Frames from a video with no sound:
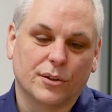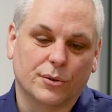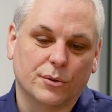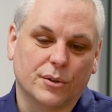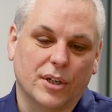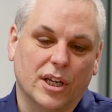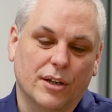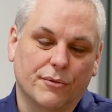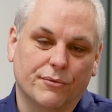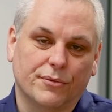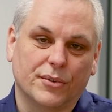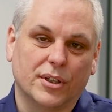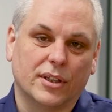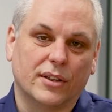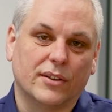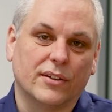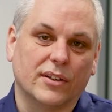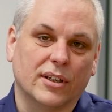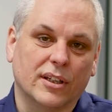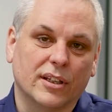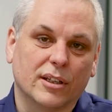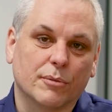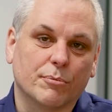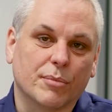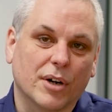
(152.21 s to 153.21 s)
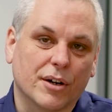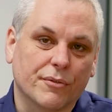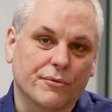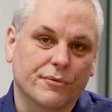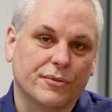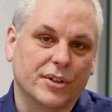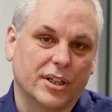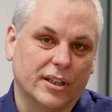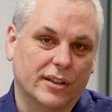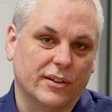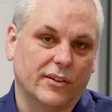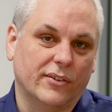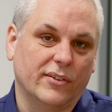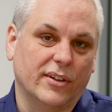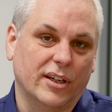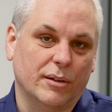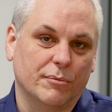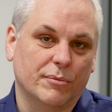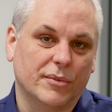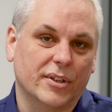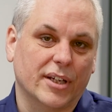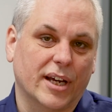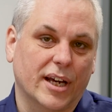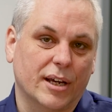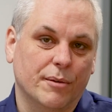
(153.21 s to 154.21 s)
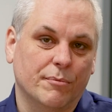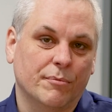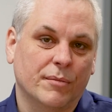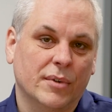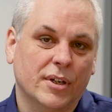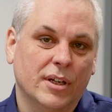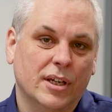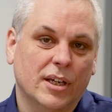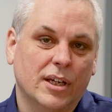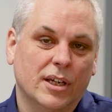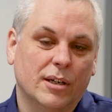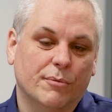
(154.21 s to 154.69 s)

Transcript: to have it in the buffer at the same time,